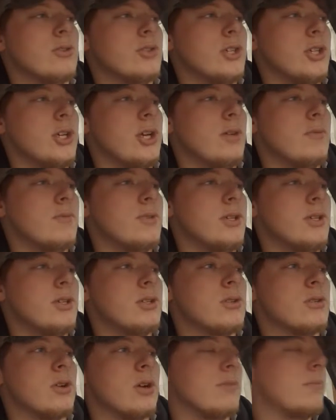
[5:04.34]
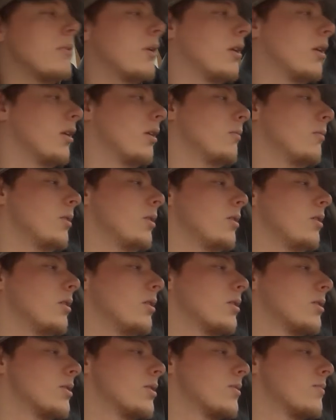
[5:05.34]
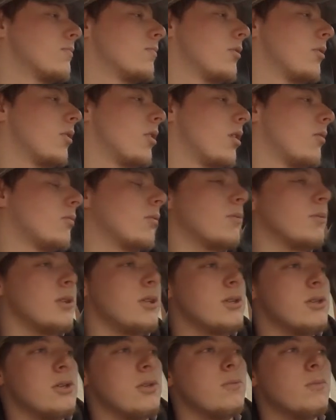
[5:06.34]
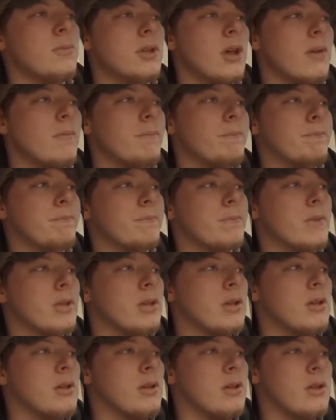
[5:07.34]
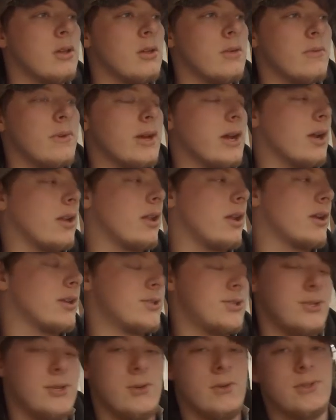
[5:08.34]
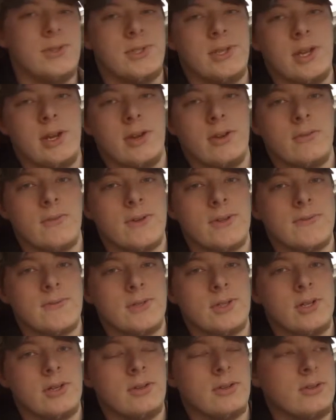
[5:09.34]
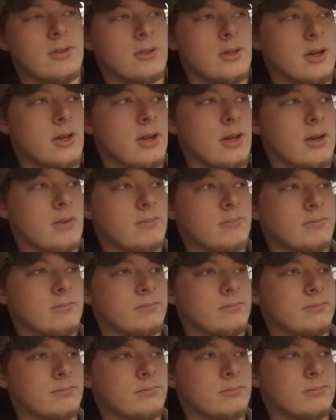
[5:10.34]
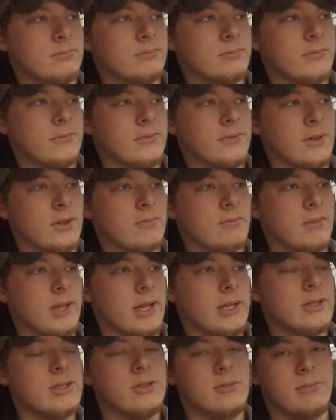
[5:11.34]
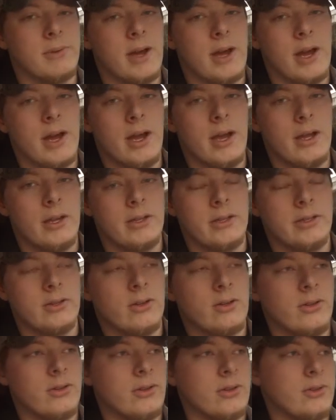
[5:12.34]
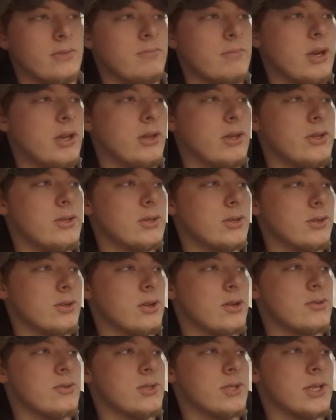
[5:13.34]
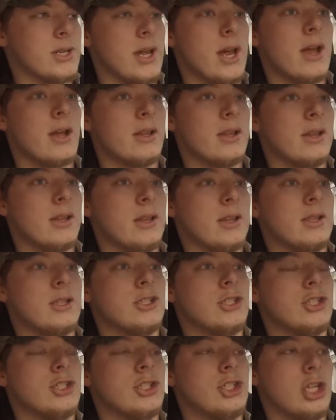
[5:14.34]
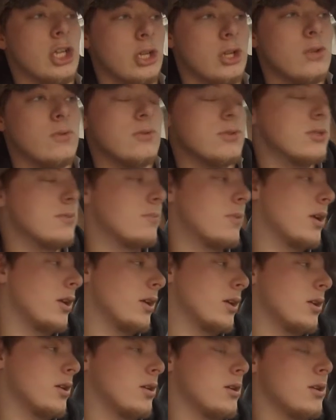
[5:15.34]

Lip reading: GMC truck behind me that's probably souped up. Got a lot of students here in West Virginia from like Dubai and all the Middle Eastern countries that got shitloads of money.